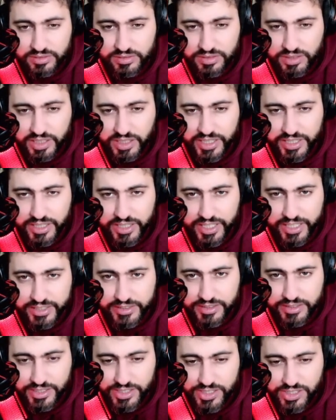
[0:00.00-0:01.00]
Look at
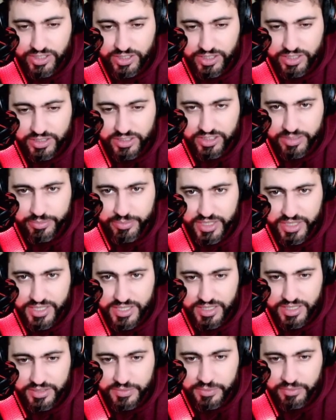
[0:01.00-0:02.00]
that discharge,
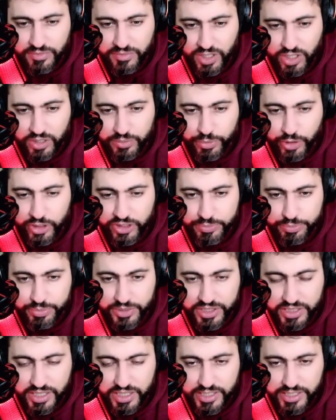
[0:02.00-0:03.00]
amazing. Upon
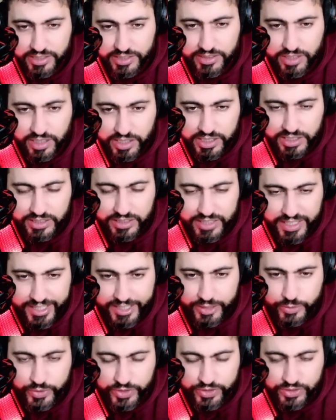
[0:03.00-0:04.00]
bringing the Duckle,
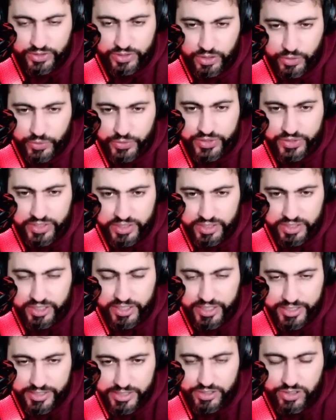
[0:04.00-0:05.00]
and we throw the
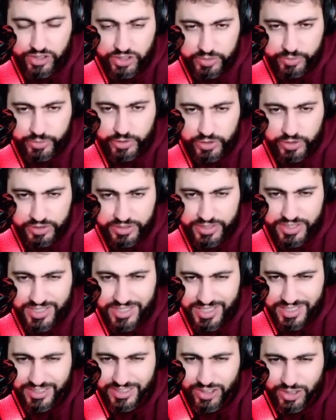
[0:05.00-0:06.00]
Energy Ball. This is
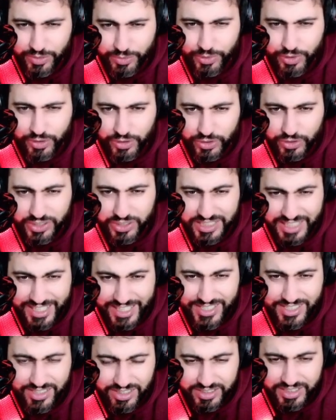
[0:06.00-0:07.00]
Energy Ball or
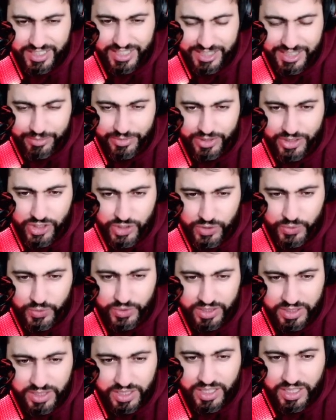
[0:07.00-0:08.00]
Grass Knot, I am not
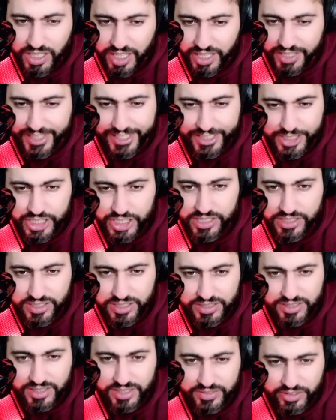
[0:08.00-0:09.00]
sure. I actually
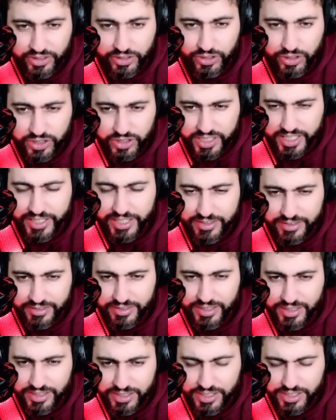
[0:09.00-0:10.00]
didn't even look. I
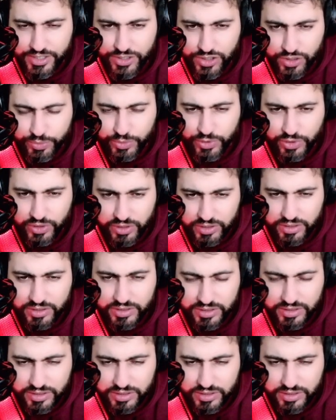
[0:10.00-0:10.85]
think Energy Ball,